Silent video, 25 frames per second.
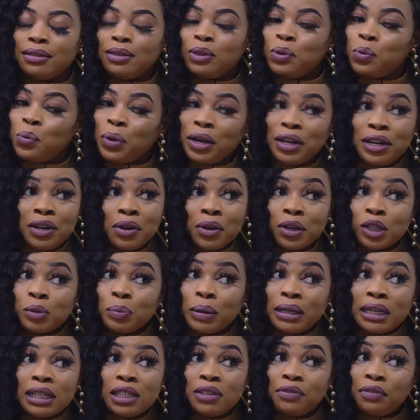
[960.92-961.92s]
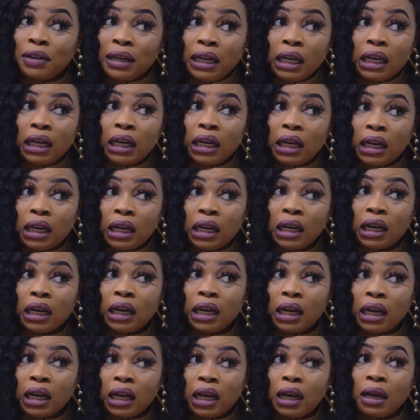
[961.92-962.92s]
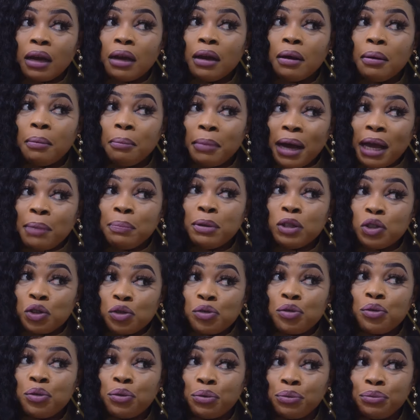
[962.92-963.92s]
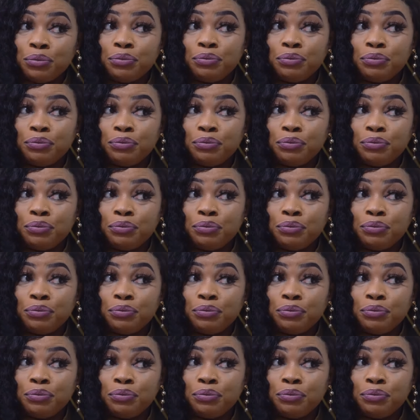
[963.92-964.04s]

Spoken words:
the way the husband is feeling might be true.